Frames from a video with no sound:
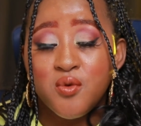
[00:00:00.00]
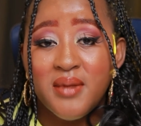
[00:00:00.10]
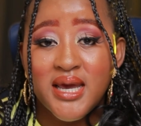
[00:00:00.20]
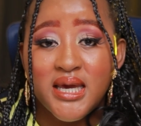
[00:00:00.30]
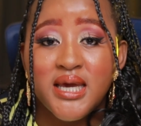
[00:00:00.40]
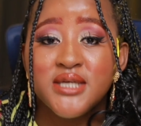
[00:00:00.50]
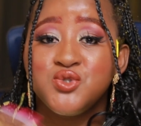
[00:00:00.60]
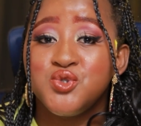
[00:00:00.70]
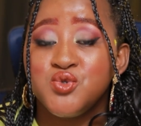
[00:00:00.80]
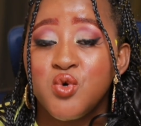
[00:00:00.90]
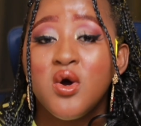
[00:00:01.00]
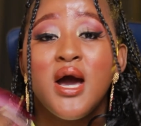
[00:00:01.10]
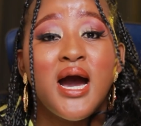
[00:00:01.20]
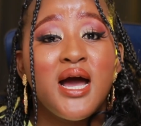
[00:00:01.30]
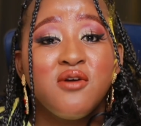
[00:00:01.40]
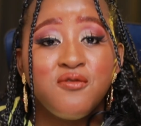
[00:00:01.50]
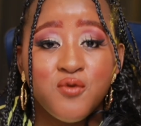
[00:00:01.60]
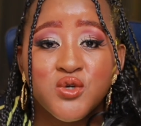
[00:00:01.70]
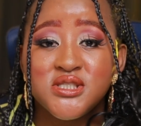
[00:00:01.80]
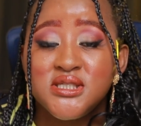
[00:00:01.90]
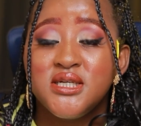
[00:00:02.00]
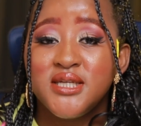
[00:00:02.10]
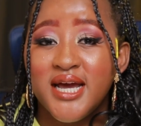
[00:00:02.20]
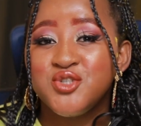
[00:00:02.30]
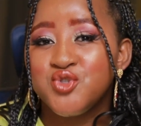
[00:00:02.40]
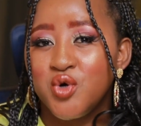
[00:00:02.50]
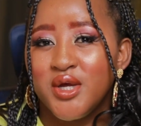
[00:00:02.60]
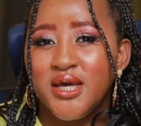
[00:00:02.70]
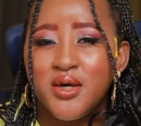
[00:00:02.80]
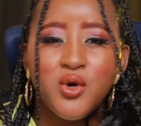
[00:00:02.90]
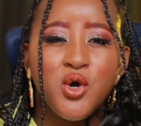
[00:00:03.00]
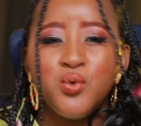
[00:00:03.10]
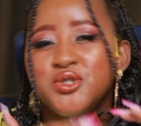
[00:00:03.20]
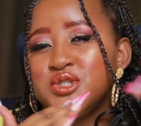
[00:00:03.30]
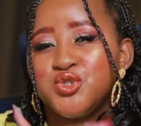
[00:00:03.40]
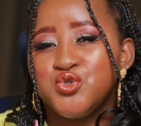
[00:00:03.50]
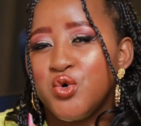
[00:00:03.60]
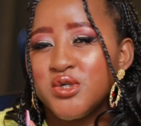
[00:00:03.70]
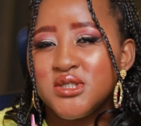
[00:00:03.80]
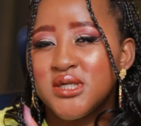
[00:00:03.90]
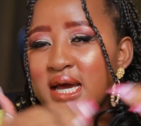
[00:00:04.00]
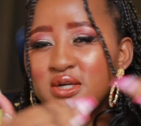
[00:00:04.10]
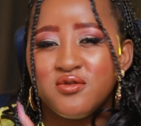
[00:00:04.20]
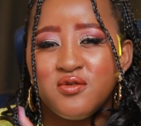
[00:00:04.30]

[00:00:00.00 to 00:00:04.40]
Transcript: for my hair. As you saw, I have 4C natural hair, which is short, kind